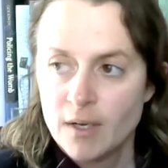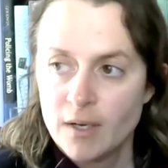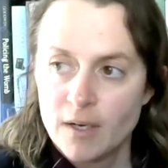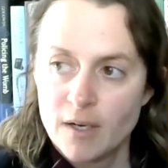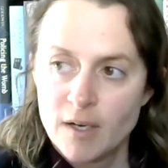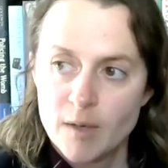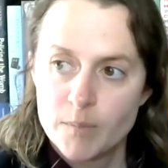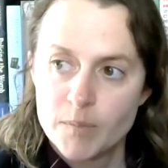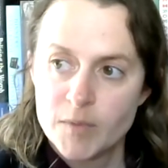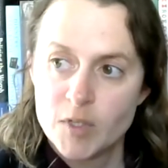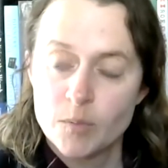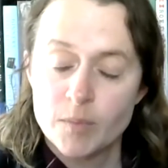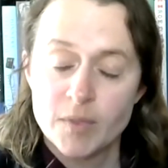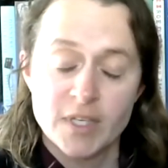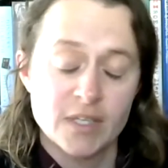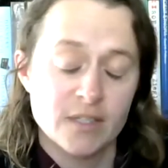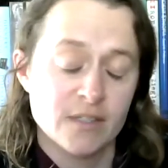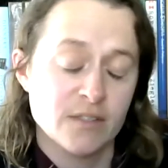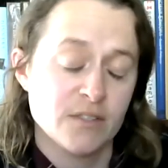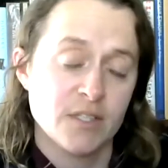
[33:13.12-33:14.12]
You
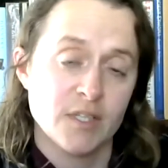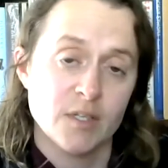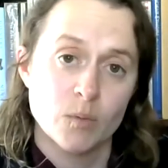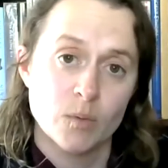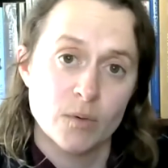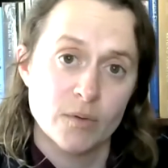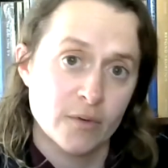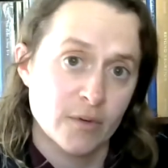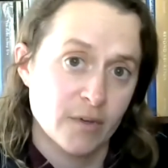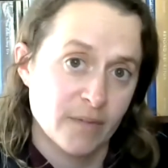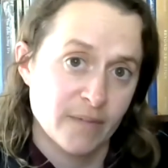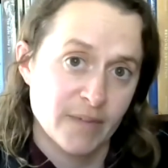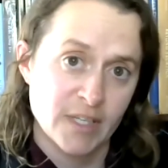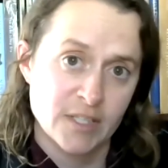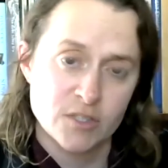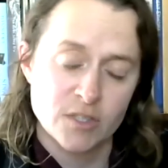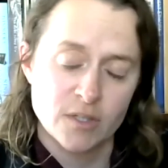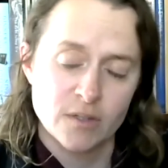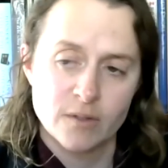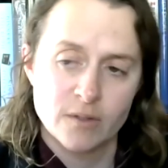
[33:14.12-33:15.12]
begin to see Northern
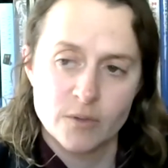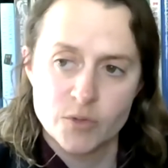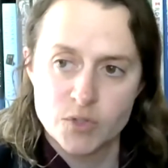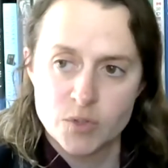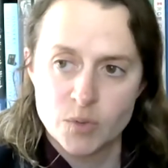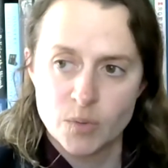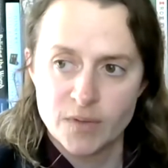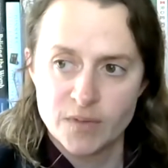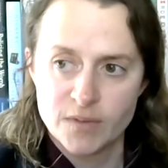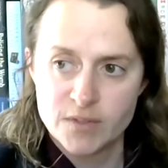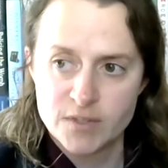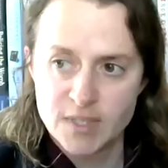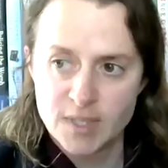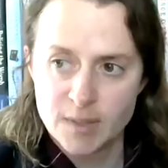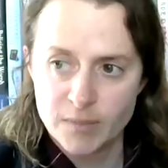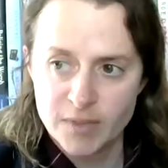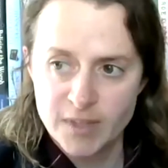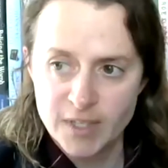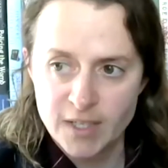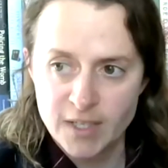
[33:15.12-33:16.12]
evangelicals doing the same
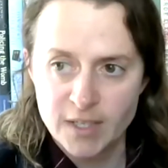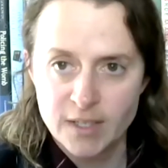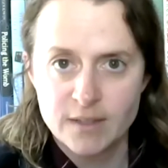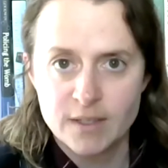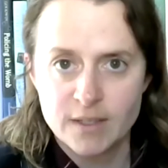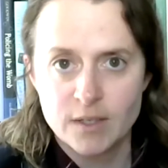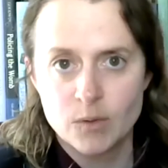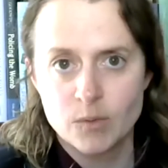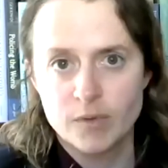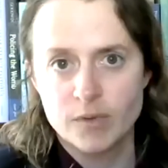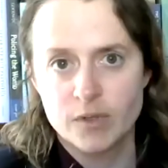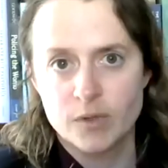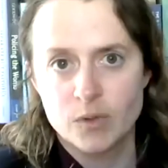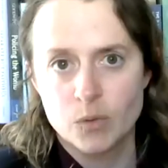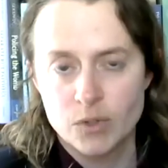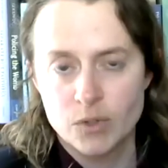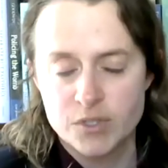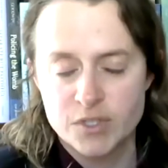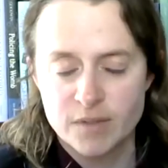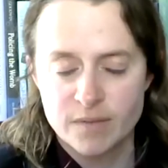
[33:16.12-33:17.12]
thing. And then over the
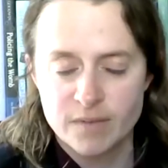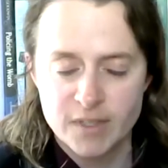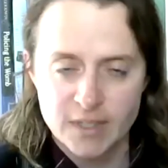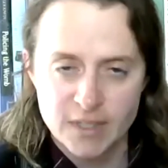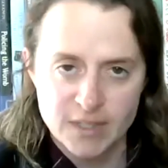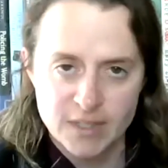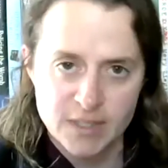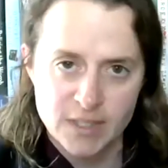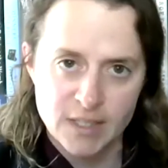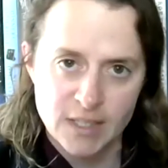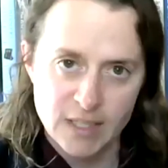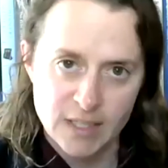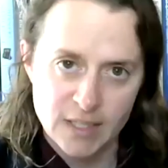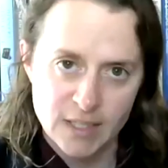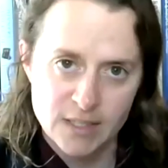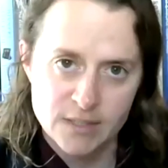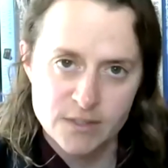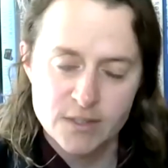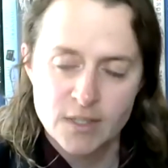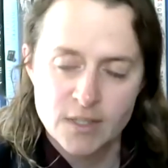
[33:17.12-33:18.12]
course of the
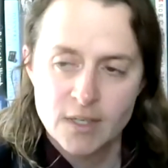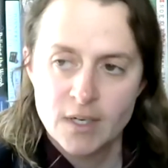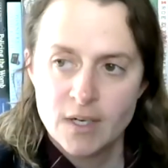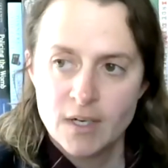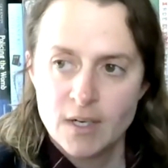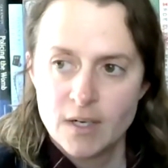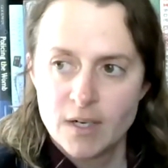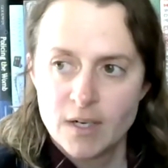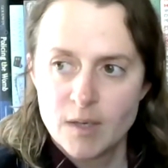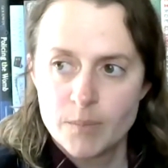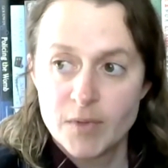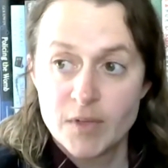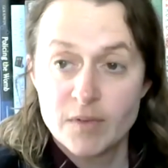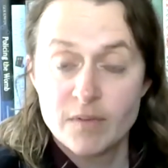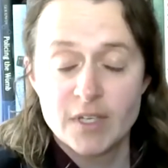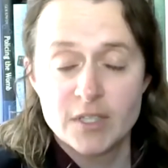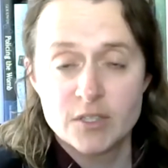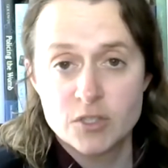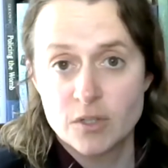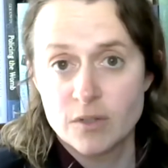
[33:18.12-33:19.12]
1980s,
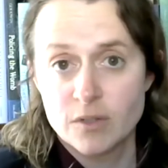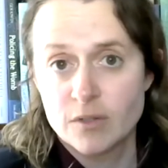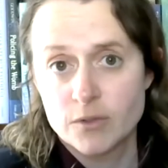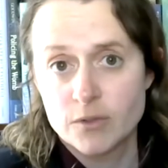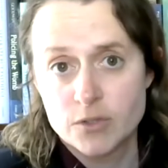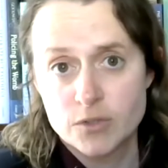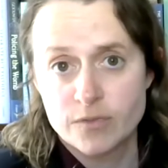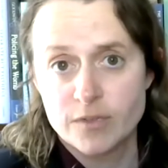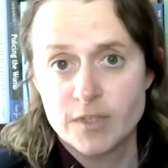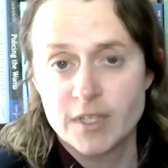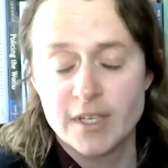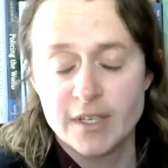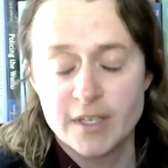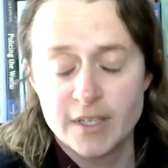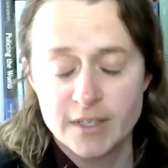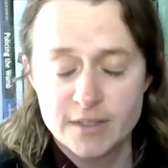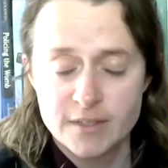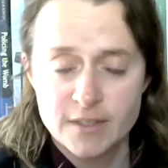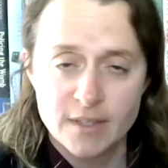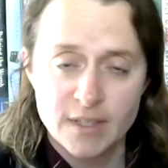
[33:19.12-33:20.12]
evangelicals flood
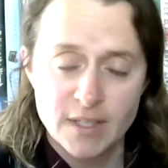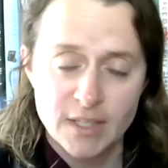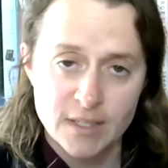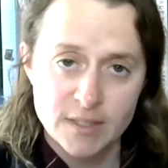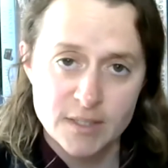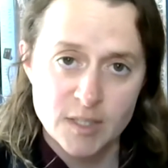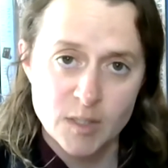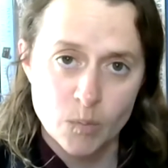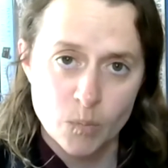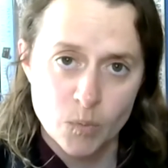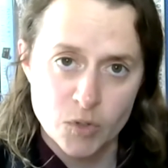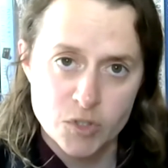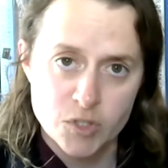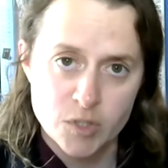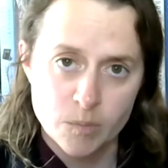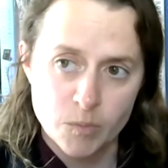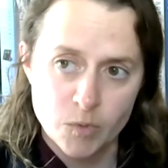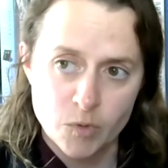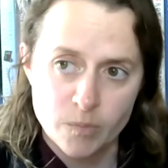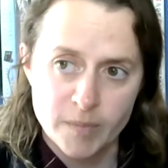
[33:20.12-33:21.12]
into the
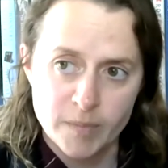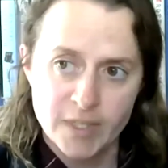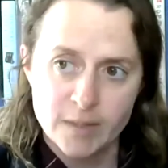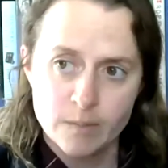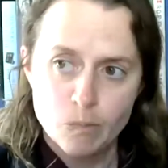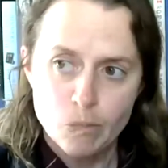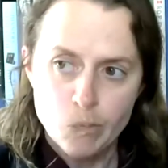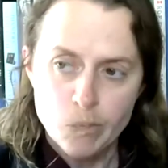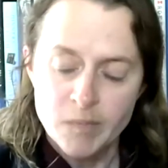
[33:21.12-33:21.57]
anti-abortion movement.